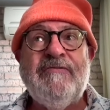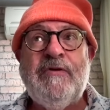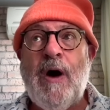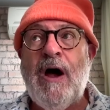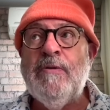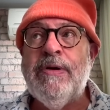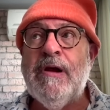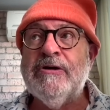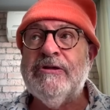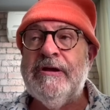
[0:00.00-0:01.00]
if you
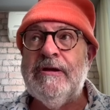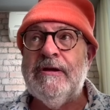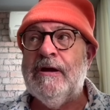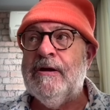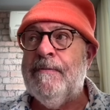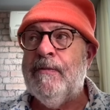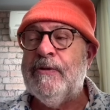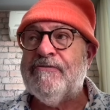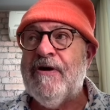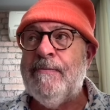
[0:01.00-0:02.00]
unplug
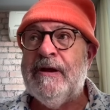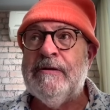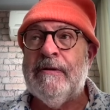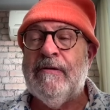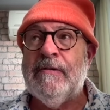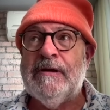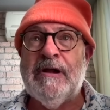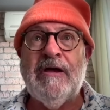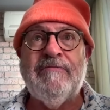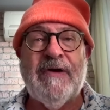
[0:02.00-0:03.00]
the Kremlin
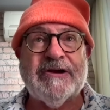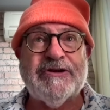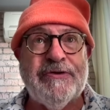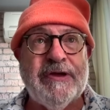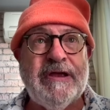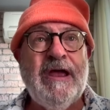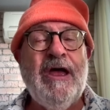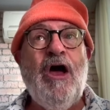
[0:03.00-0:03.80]
lie factory,